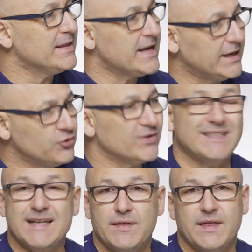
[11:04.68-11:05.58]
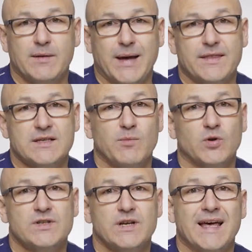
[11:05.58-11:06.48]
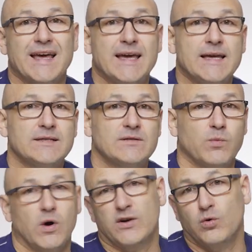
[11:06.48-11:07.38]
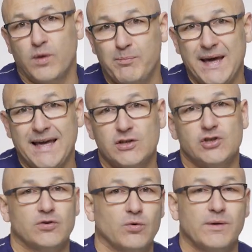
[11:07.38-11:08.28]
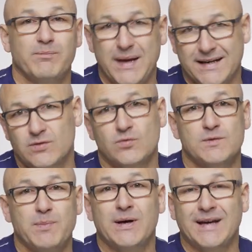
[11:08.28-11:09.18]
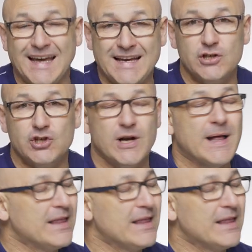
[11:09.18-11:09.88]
The interesting thing about this monitor is what I call the pitch, or the pixels per inch.